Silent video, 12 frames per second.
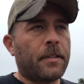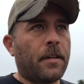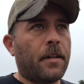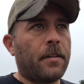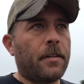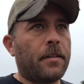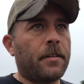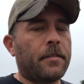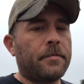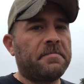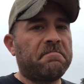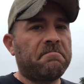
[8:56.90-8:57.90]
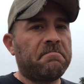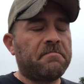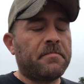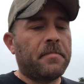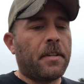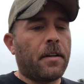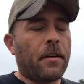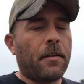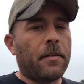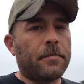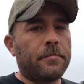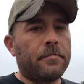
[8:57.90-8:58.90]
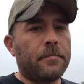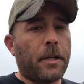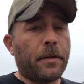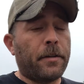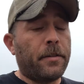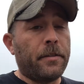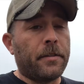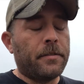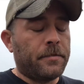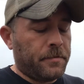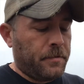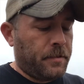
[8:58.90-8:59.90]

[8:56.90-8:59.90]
I don't know. Not good though.